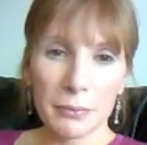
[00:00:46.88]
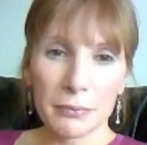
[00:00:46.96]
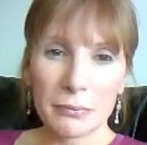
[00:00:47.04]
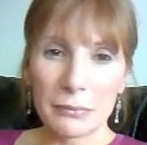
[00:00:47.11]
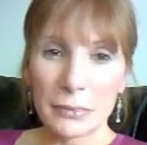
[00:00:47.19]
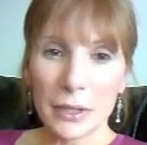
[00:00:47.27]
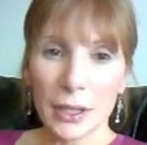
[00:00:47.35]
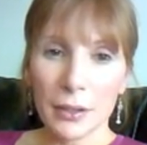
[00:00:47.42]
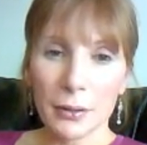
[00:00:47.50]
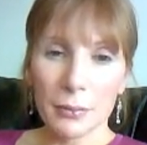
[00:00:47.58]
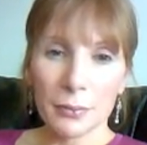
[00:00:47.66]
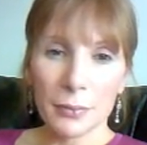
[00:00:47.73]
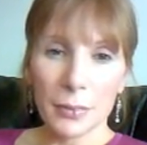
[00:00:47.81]
sort of
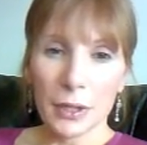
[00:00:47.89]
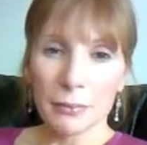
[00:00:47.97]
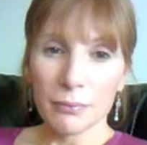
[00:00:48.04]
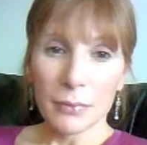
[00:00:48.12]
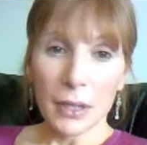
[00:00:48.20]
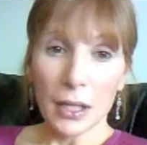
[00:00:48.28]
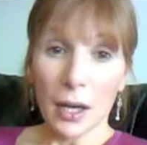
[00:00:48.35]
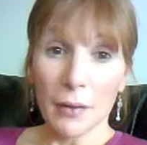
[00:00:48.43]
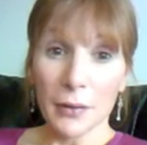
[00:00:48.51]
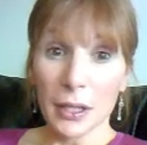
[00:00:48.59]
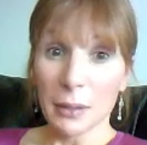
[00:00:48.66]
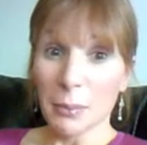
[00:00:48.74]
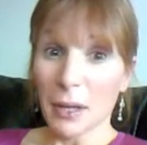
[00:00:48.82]
supportive way as
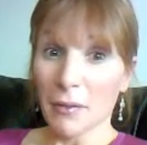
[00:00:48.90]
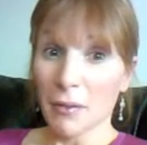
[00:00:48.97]
opposed to